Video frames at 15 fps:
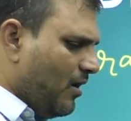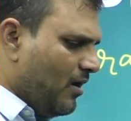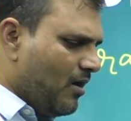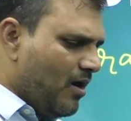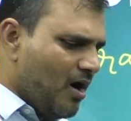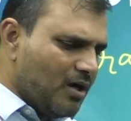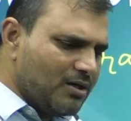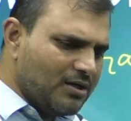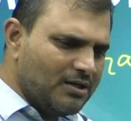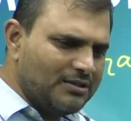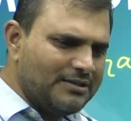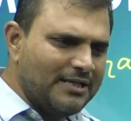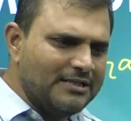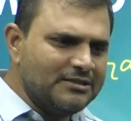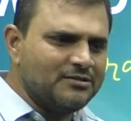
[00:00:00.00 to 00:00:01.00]
On
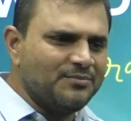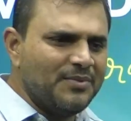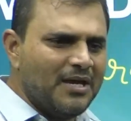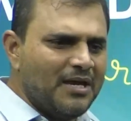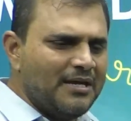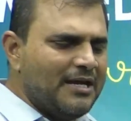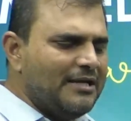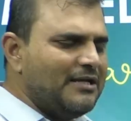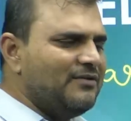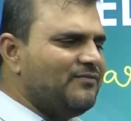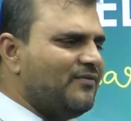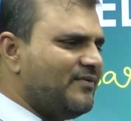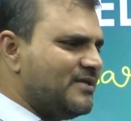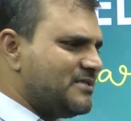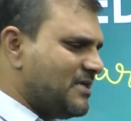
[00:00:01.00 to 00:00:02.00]
10th May
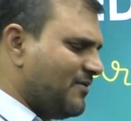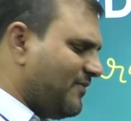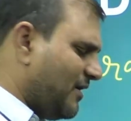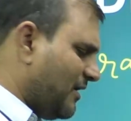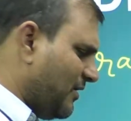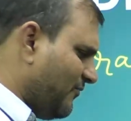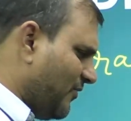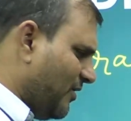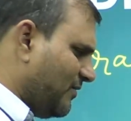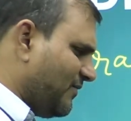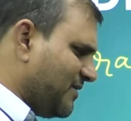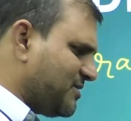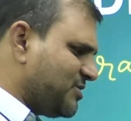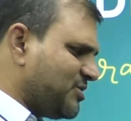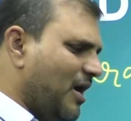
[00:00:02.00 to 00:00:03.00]
1857, revolt
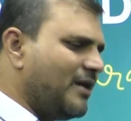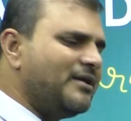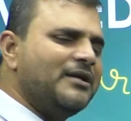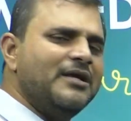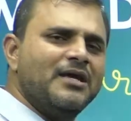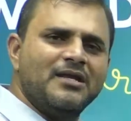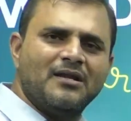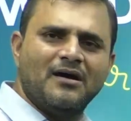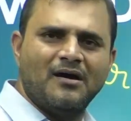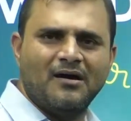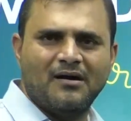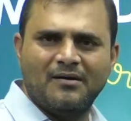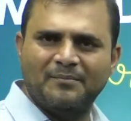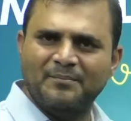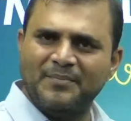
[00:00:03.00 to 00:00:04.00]
was started in
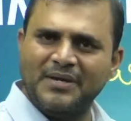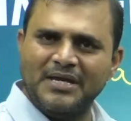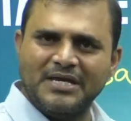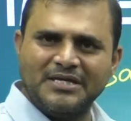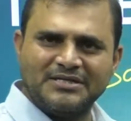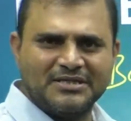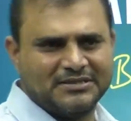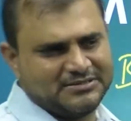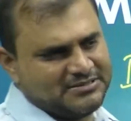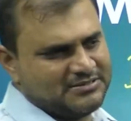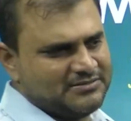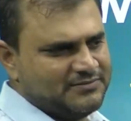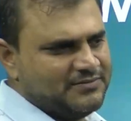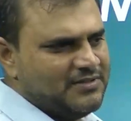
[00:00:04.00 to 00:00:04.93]
Meerut.